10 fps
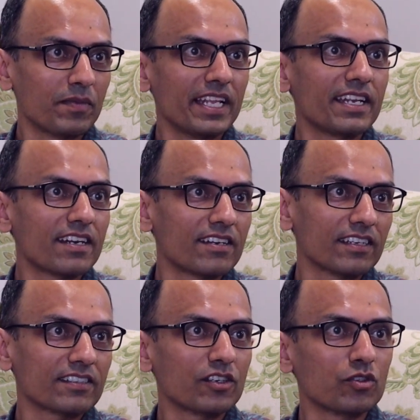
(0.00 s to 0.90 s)
Malaria
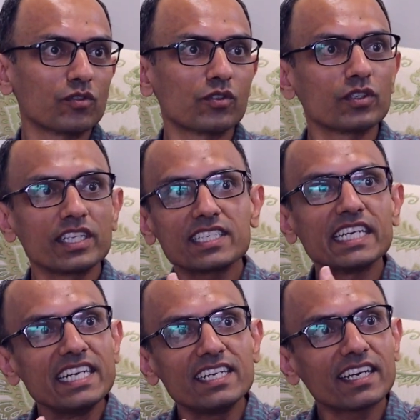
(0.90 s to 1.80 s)
drugs are useful. So these
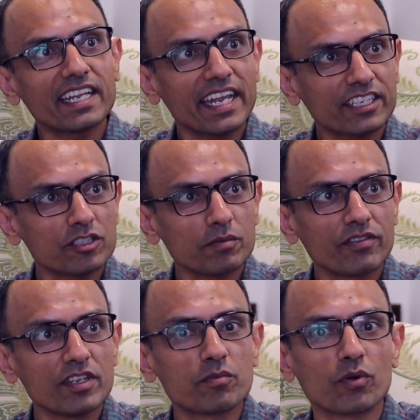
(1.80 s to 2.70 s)
interconnection
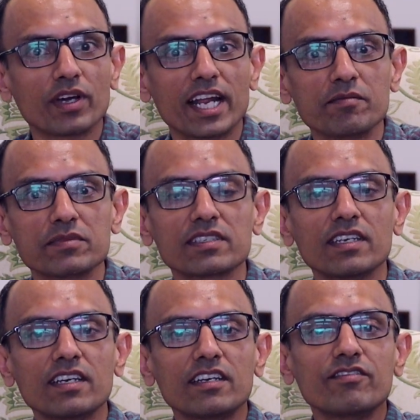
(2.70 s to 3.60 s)
between programs
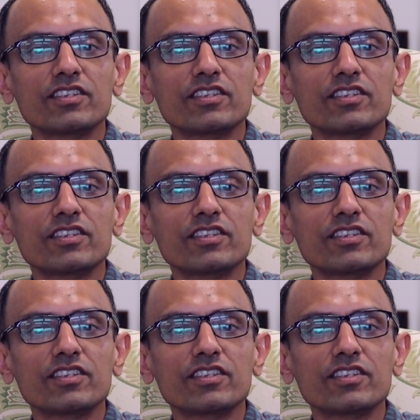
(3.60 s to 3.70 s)
which